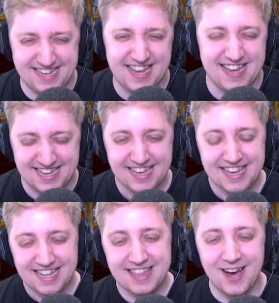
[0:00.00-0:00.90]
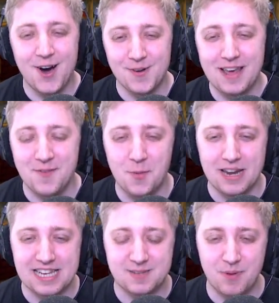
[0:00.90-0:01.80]
Okay, the whole level
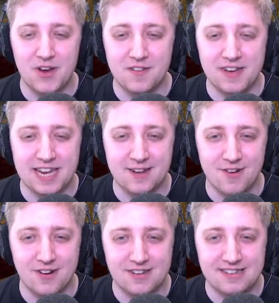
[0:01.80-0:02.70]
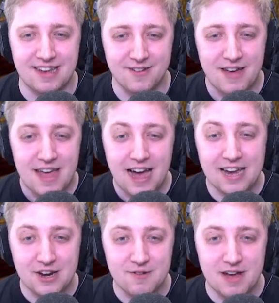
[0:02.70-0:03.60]
will explode if I get it wrong. So,
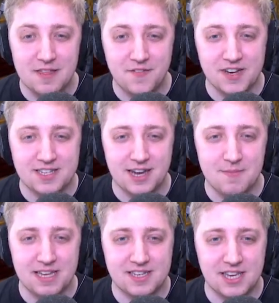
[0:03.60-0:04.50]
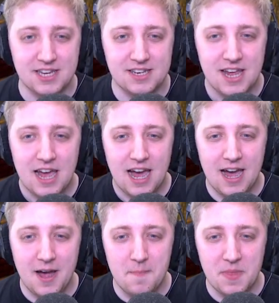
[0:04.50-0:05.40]
I got it right the first time. That's good.
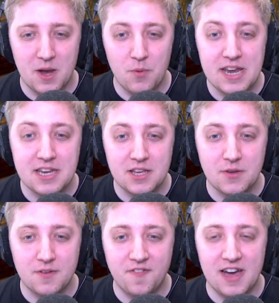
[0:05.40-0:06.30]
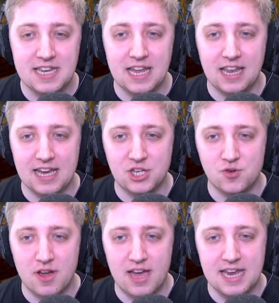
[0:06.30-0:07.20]
Um, where do you find
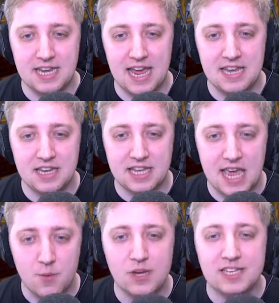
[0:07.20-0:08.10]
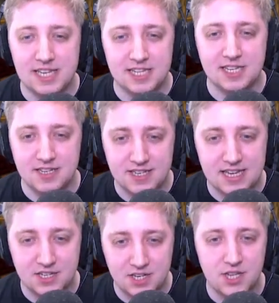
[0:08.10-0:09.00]
Elytra? In Ender Gateway cities.
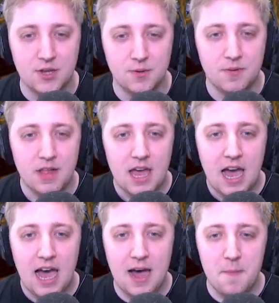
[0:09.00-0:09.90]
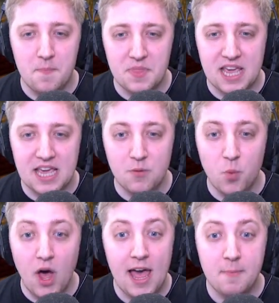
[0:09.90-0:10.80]
Yes, you do. Um,
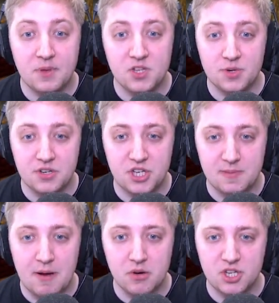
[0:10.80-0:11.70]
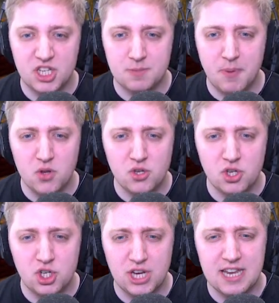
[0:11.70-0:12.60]
what happens when you smelt a
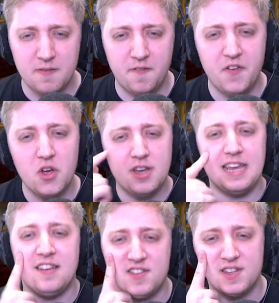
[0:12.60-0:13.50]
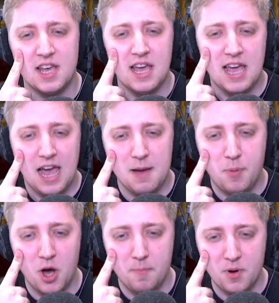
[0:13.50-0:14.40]
sponge in a furnace and
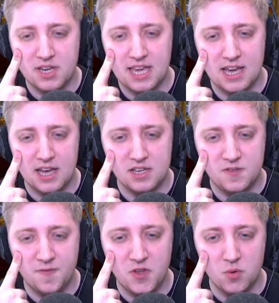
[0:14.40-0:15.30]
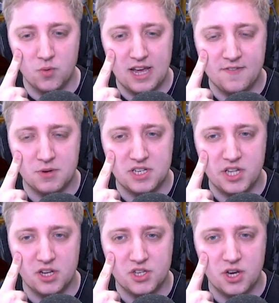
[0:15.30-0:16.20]
put a bucket as fuel after it
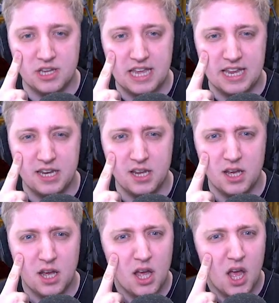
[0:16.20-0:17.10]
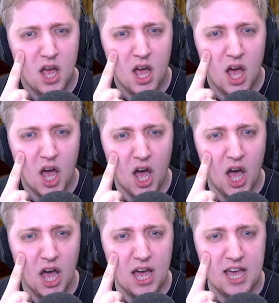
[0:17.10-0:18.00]
starts cooking?
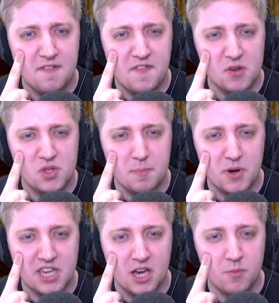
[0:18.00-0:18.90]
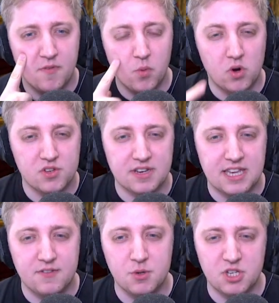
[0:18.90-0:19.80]
Uh, it fills the bucket up with water and
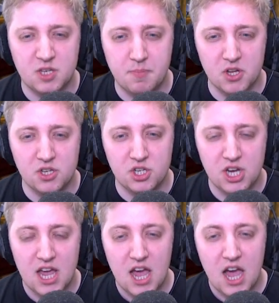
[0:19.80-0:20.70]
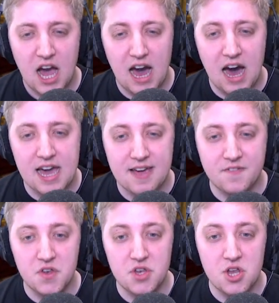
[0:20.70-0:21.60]
gives you a sponge. I
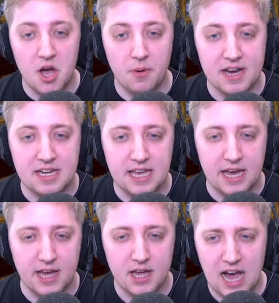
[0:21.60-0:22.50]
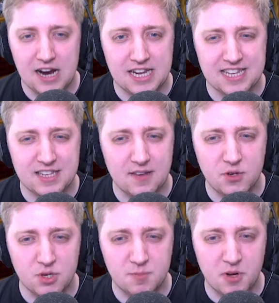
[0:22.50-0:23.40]
have no idea. I'm going to guess it
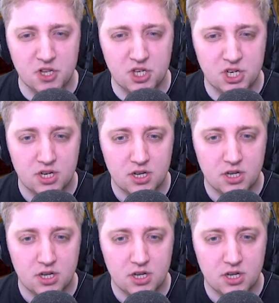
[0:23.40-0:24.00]
gives you a sponge.